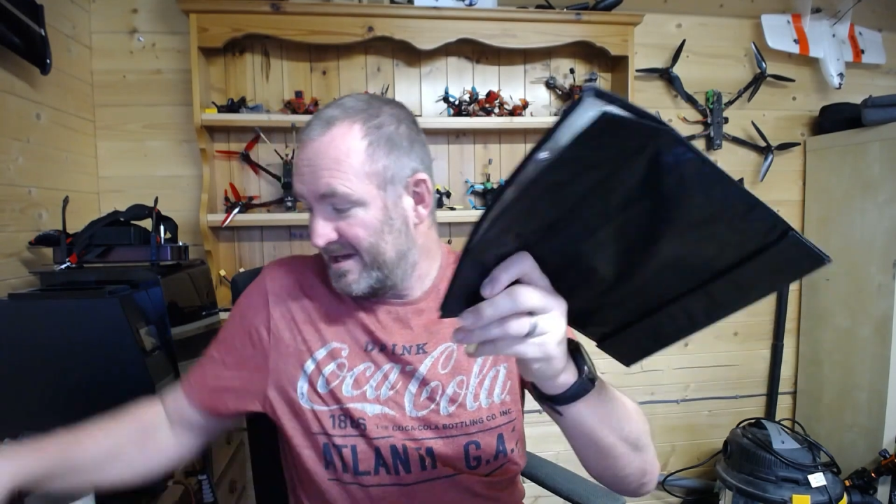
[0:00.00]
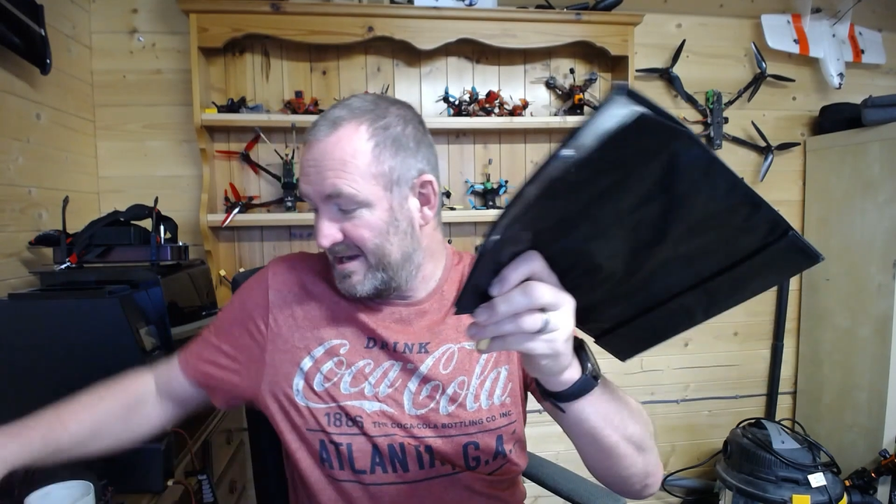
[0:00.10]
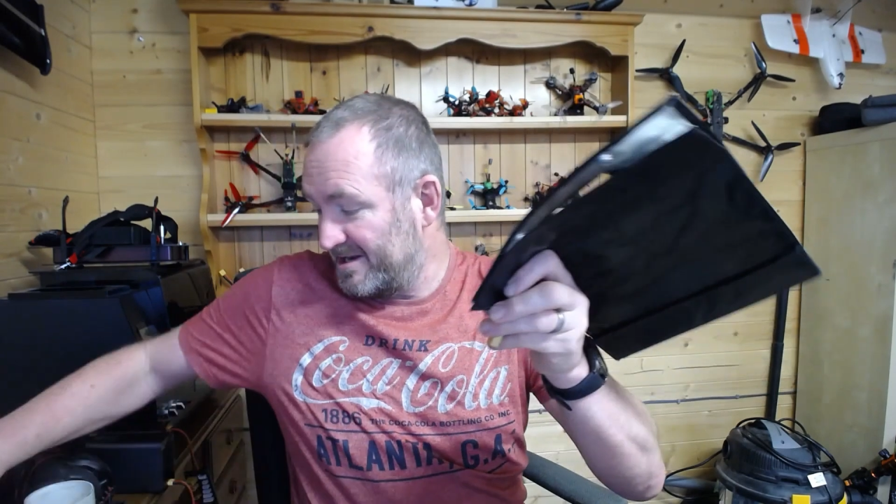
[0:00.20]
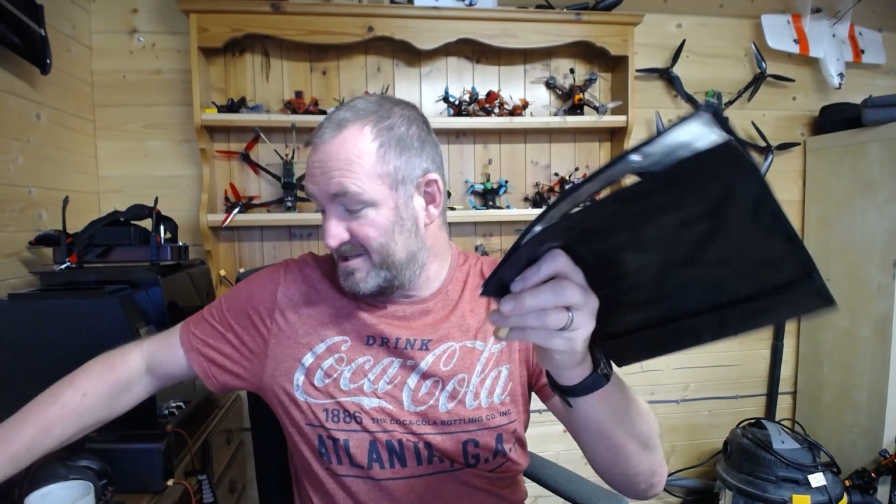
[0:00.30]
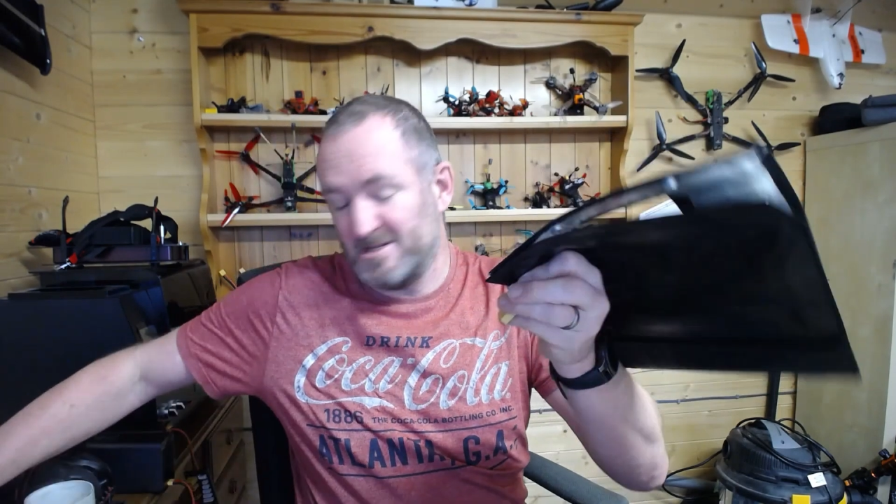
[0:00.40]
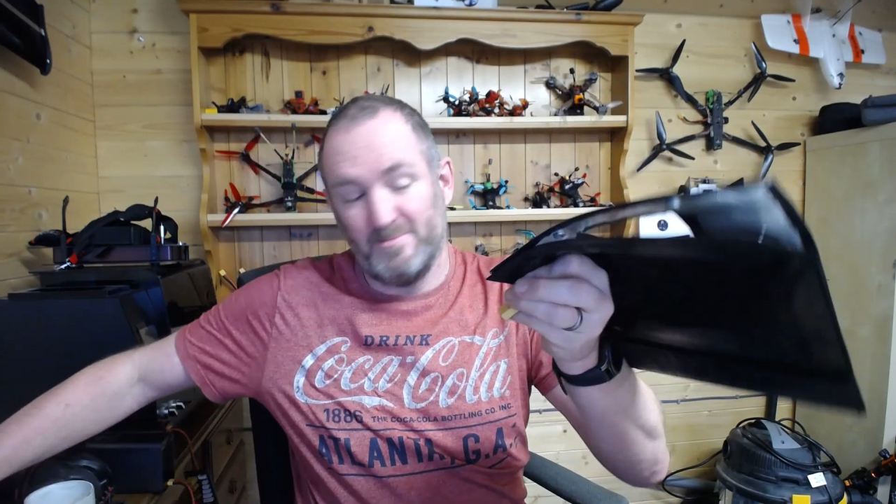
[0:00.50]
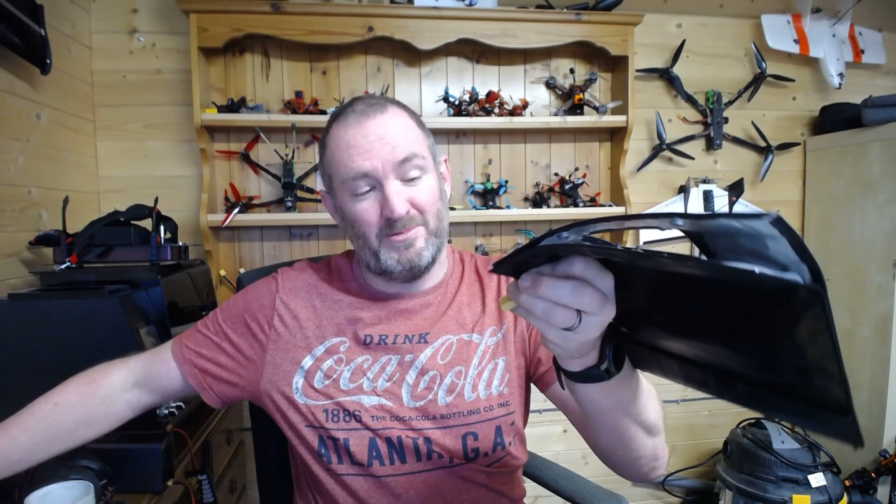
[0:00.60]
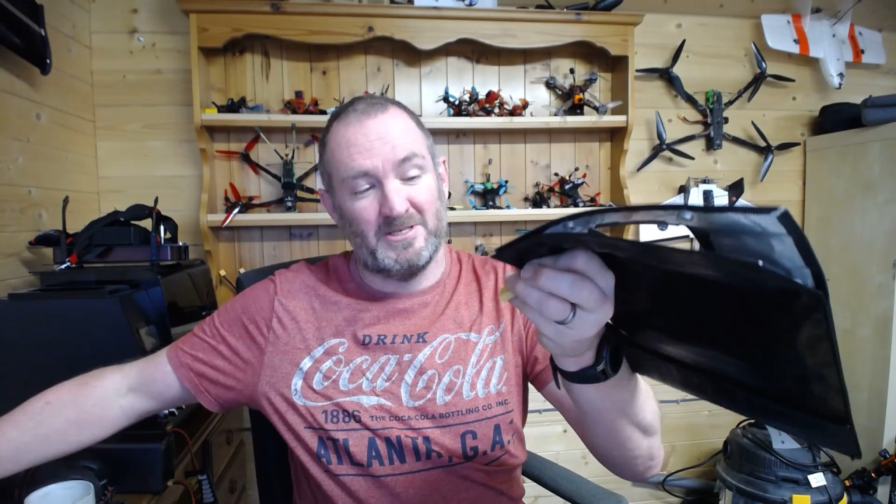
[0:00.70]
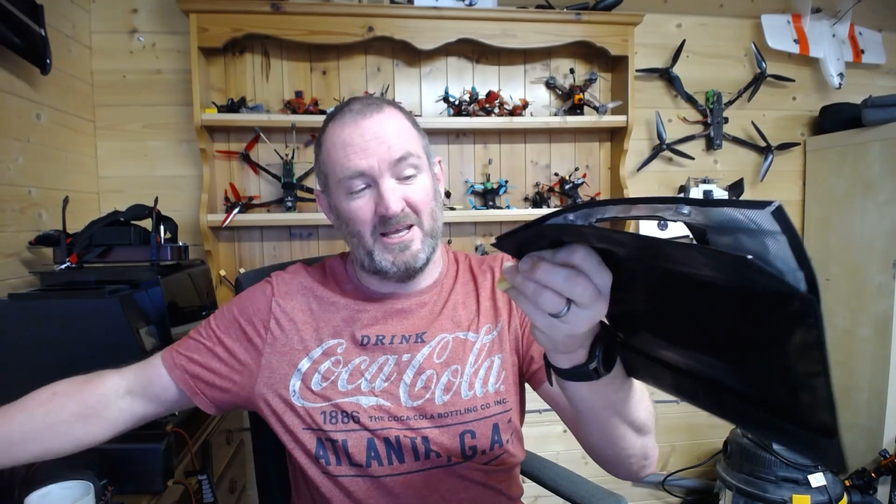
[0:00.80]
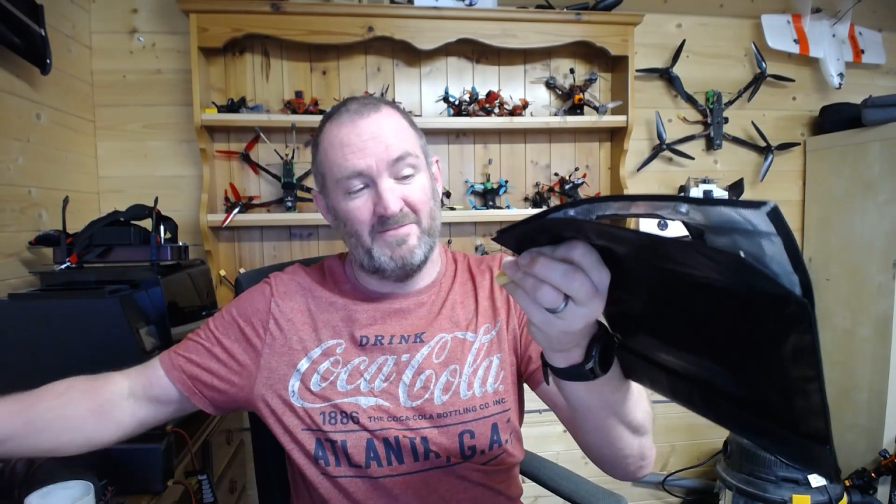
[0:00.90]
And at its
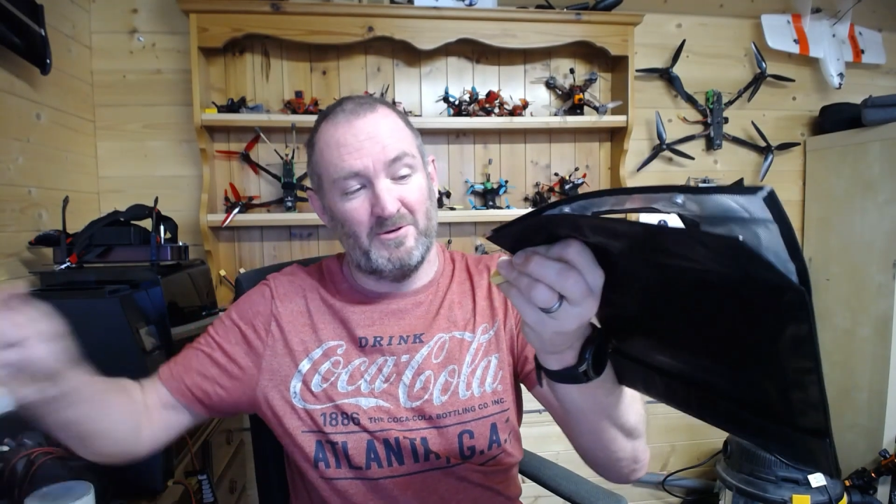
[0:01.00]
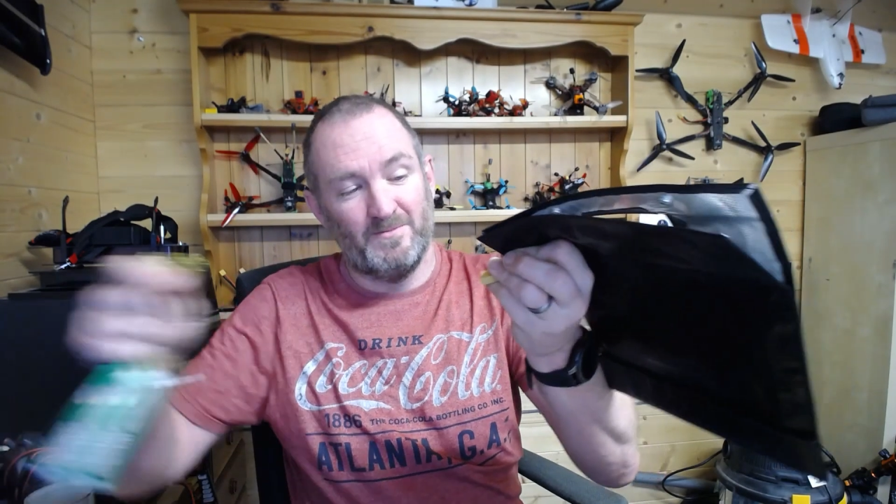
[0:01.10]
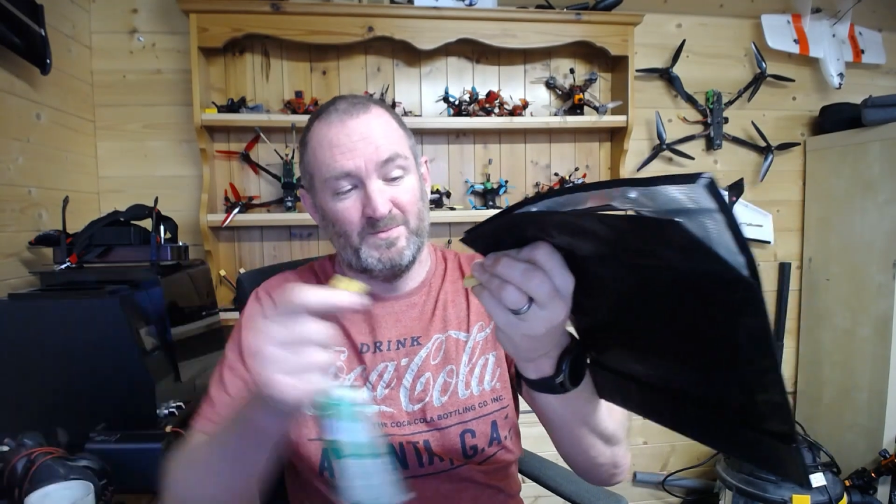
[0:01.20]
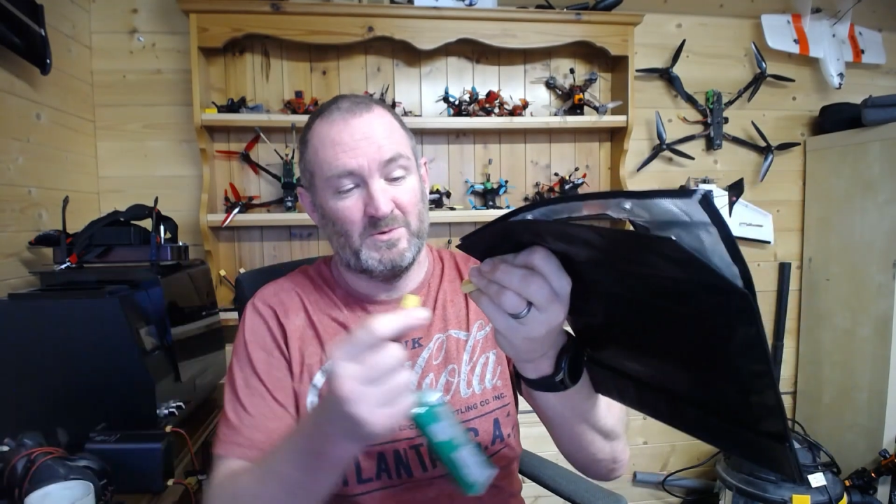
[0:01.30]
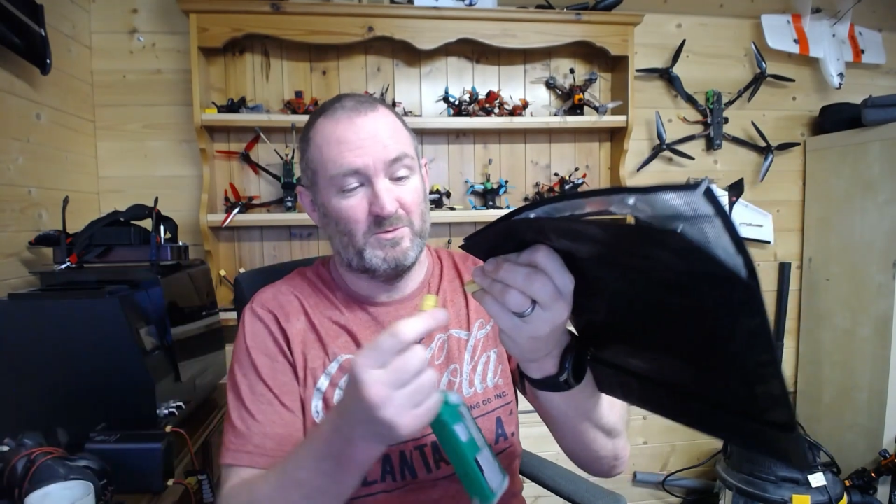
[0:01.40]
simplest level,